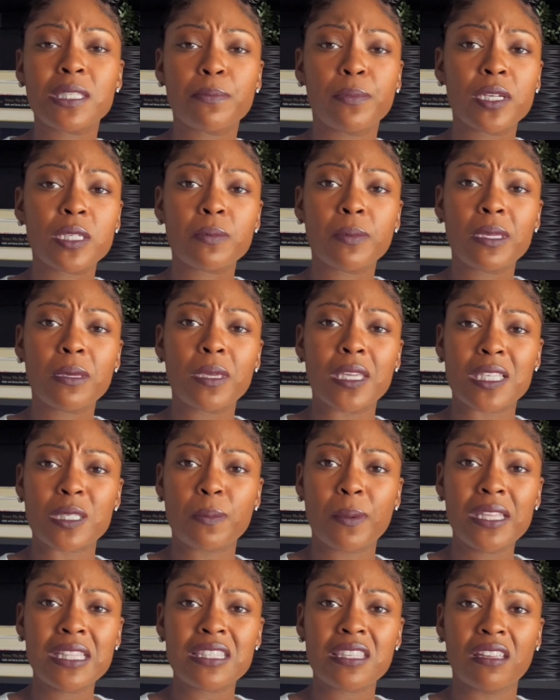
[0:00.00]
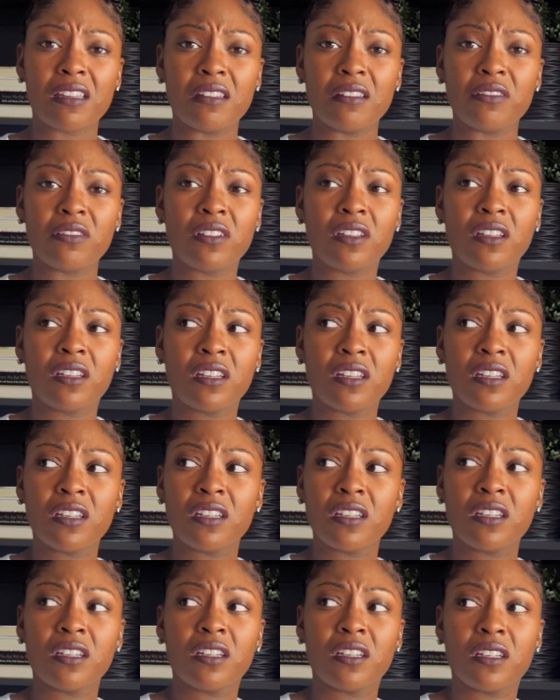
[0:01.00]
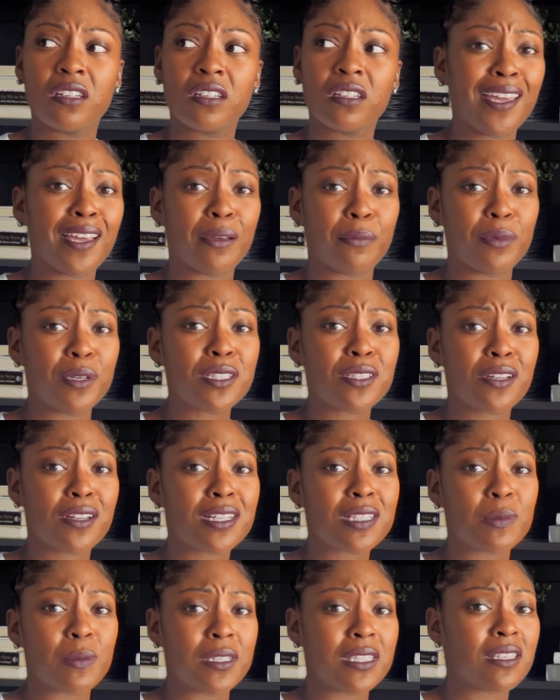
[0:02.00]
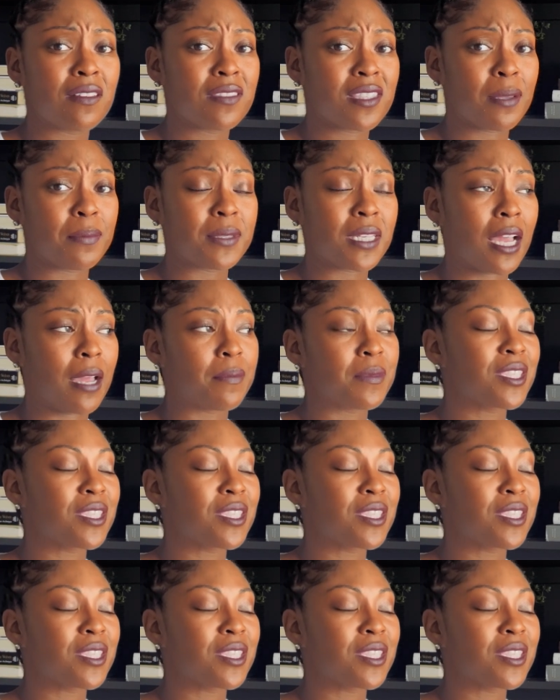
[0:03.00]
books be expensive. Yeah, books are expensive sometimes.